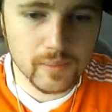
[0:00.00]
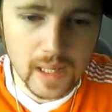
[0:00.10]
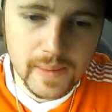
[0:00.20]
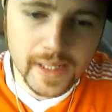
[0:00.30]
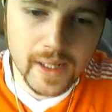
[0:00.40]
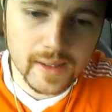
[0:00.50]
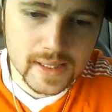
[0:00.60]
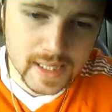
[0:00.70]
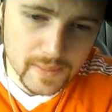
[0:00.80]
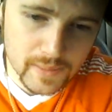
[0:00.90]
Maybe not the
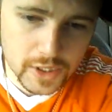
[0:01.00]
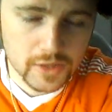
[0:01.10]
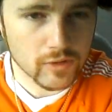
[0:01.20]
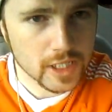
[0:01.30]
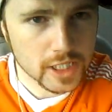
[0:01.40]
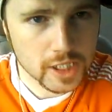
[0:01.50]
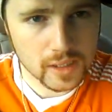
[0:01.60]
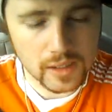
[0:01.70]
same situation.